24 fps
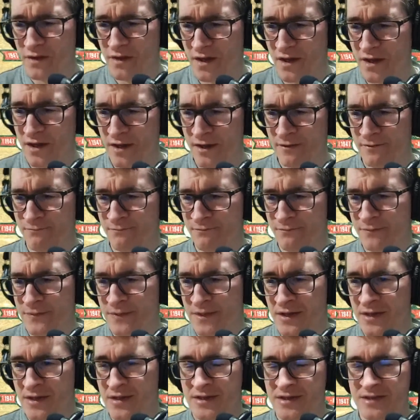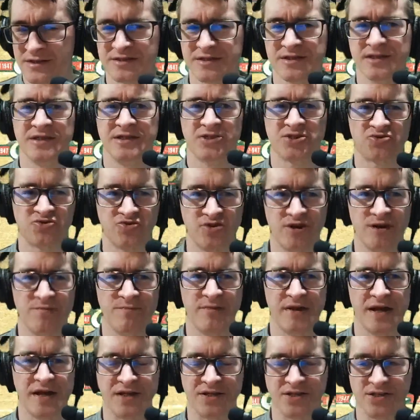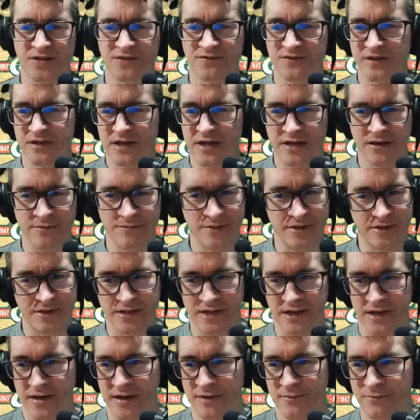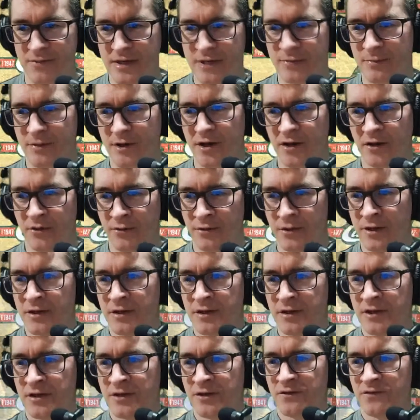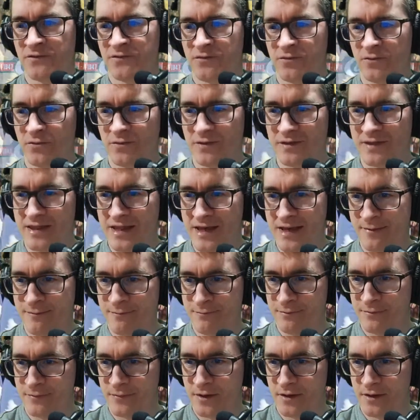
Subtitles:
So they'll try and manage it for now. But yeah, a big blow for them.